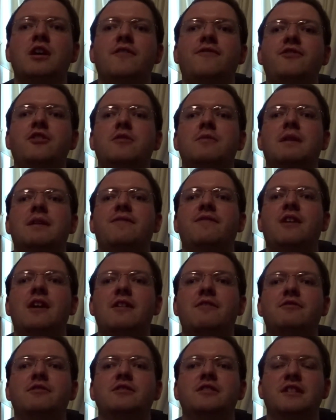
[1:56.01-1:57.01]
a film I
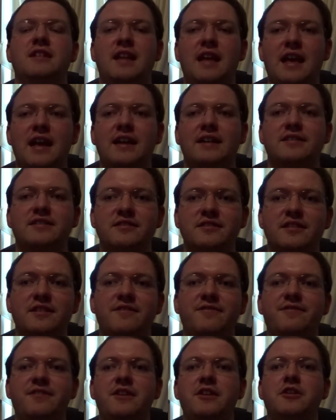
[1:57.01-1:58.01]
thought was an
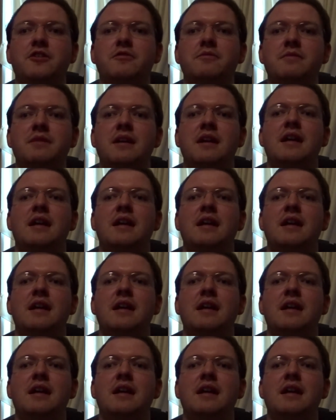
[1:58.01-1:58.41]
excellent film